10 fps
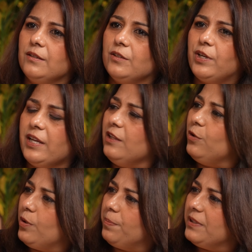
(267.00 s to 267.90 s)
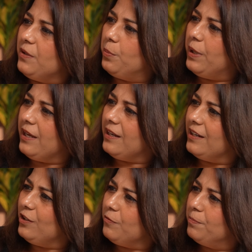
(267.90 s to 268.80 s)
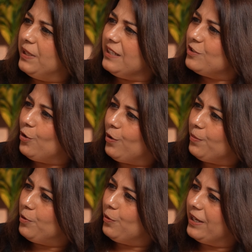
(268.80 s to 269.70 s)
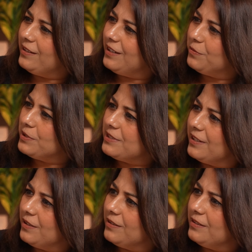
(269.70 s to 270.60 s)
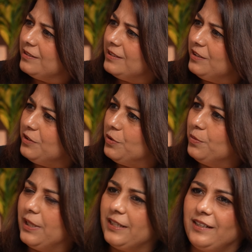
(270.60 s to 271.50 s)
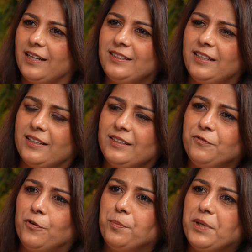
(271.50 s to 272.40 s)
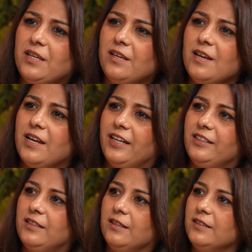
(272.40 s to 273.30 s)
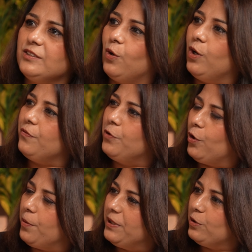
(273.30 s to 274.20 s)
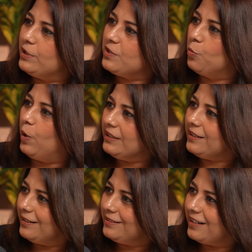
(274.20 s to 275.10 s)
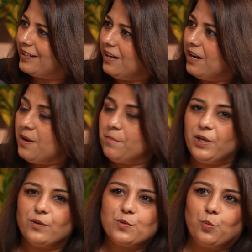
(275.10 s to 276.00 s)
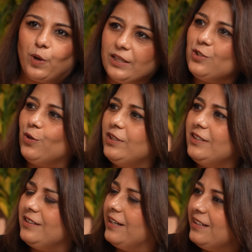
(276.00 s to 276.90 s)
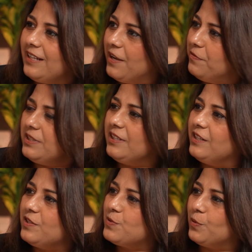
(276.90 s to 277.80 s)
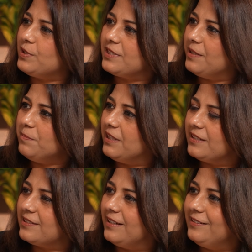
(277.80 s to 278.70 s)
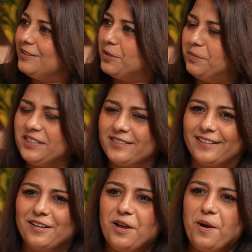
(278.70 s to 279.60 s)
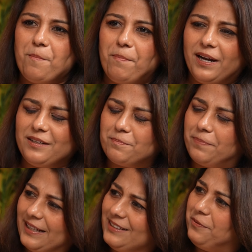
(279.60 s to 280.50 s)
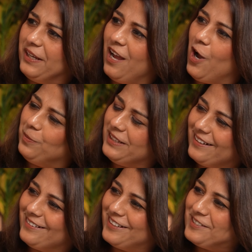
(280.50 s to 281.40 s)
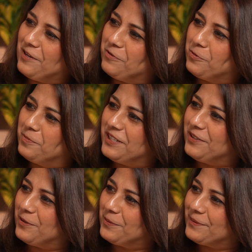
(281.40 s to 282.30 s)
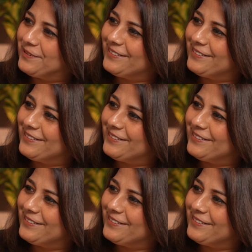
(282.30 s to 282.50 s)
Rail Europe, in a way, kind of brings Europe together, I would say. Isn't it true? I think for me, it turns all of Europe into this one country because once you're on a train, everything is so seamless and it's amazing. But by the way, how many countries have you been to?